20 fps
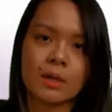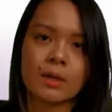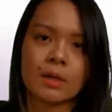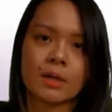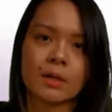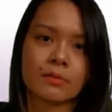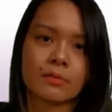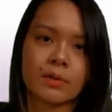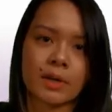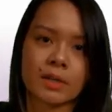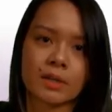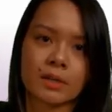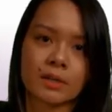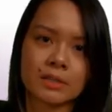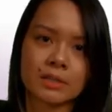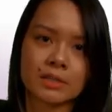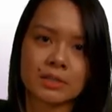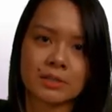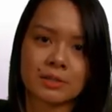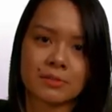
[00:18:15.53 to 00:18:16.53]
in
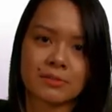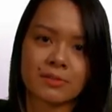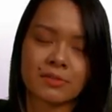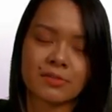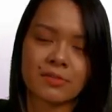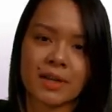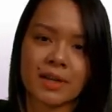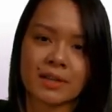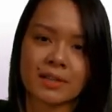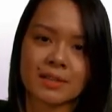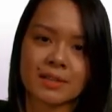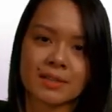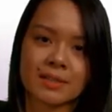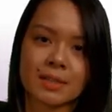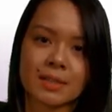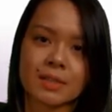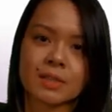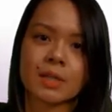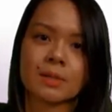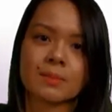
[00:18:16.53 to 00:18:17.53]
recognition of the fact that
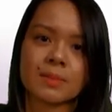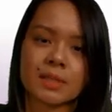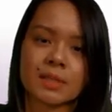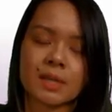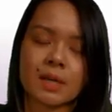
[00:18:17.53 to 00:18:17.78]
sometimes it